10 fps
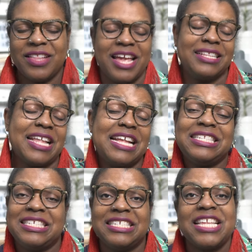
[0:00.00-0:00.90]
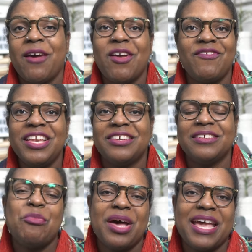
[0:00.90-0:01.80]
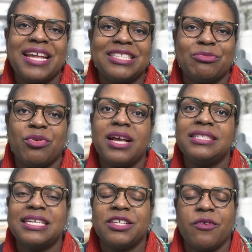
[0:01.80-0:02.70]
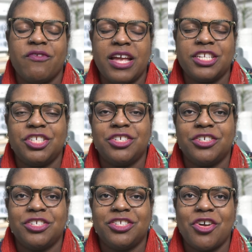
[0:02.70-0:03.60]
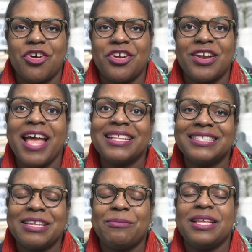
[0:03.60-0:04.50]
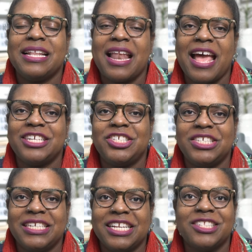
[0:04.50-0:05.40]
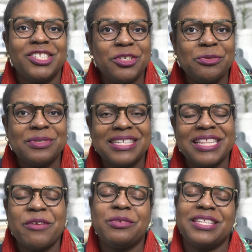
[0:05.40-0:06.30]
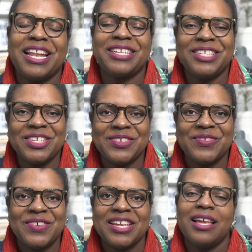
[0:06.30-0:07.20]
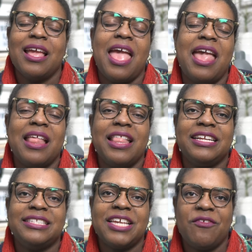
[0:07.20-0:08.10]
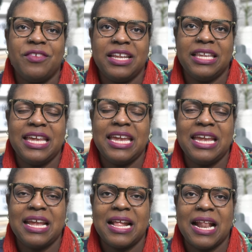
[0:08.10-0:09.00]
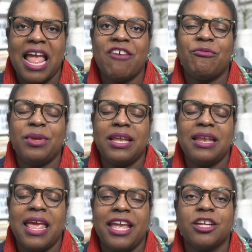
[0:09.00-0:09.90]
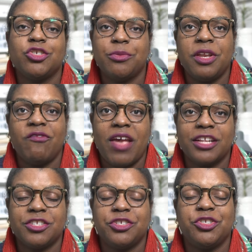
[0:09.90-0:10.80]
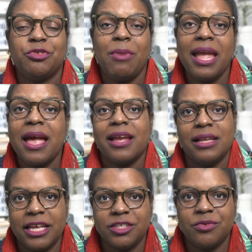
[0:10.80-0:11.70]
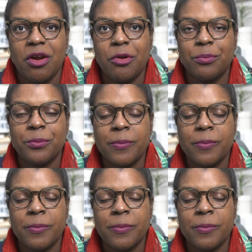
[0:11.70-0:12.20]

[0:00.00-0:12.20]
That that's just how I feel. But processed and refined sugars are not something that I should consume to the levels that I do. And they definitely have been a contributing factor to my high cholesterol.